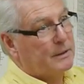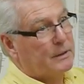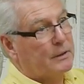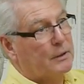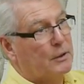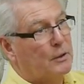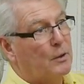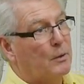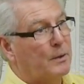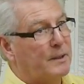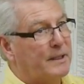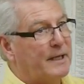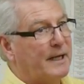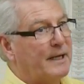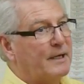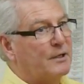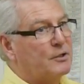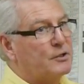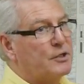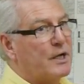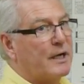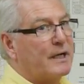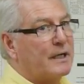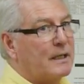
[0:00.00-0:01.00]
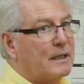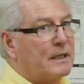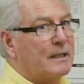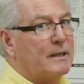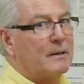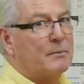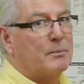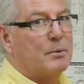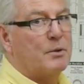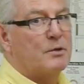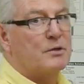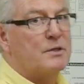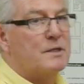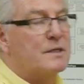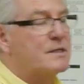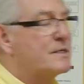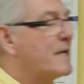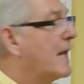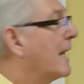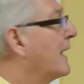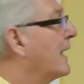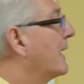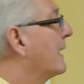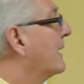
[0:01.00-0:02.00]
you can know that energetically the person
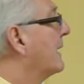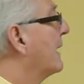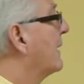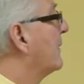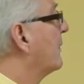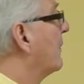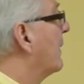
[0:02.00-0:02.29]
is heading in that